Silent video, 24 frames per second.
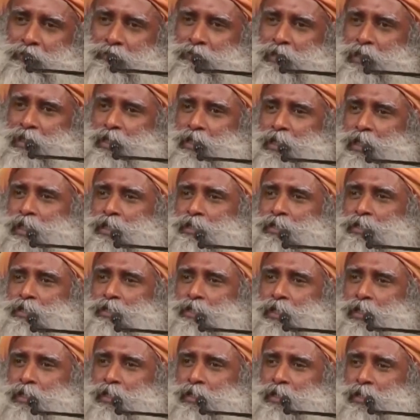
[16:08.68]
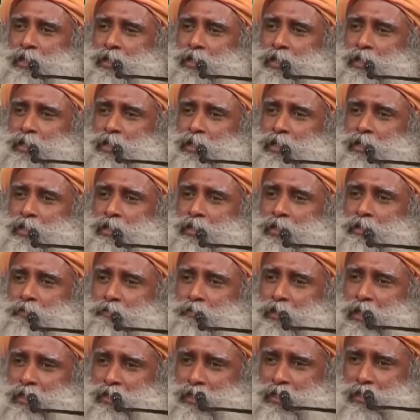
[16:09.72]
Very hesitantly, the
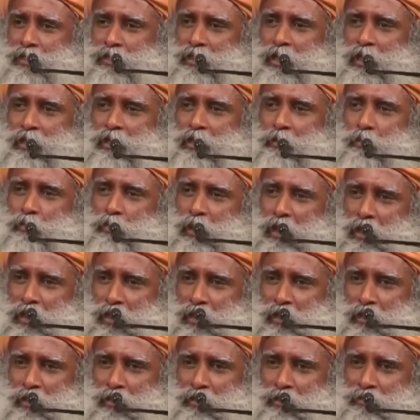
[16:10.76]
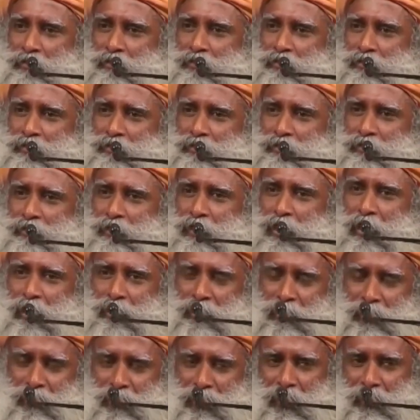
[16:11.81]
pheasant started pecking
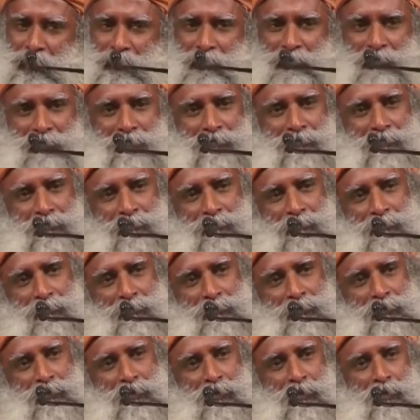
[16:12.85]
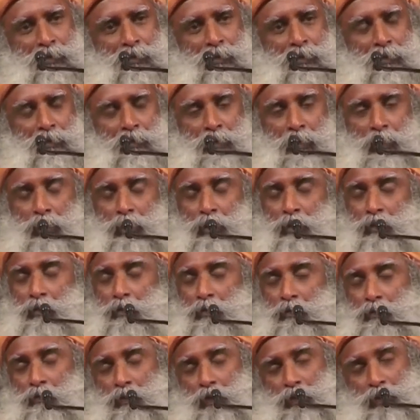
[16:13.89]
at the dung, and
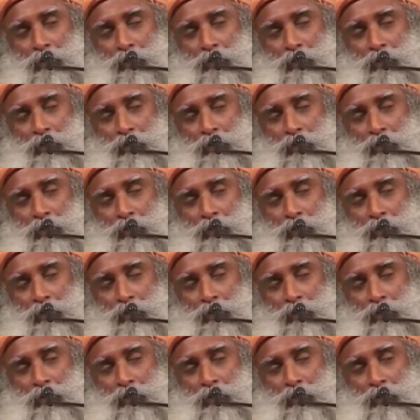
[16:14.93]
lo,